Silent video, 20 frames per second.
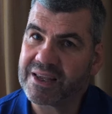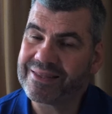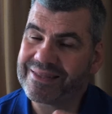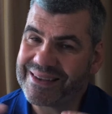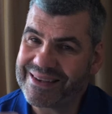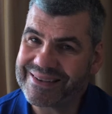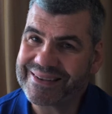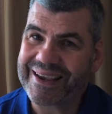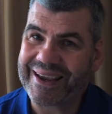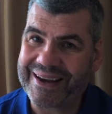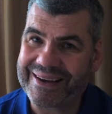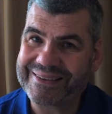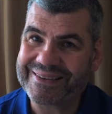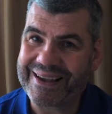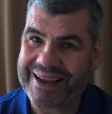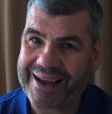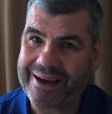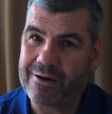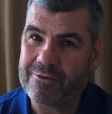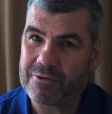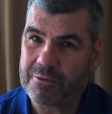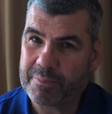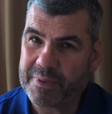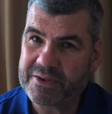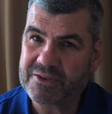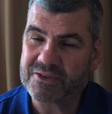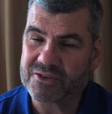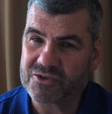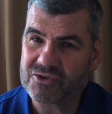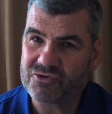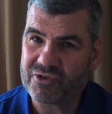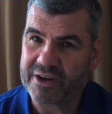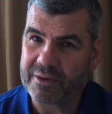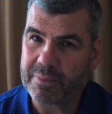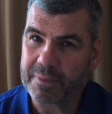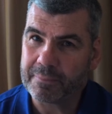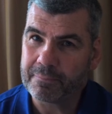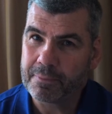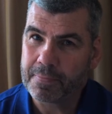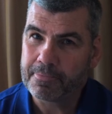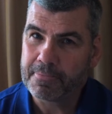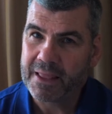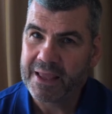In this case, out of a business trip.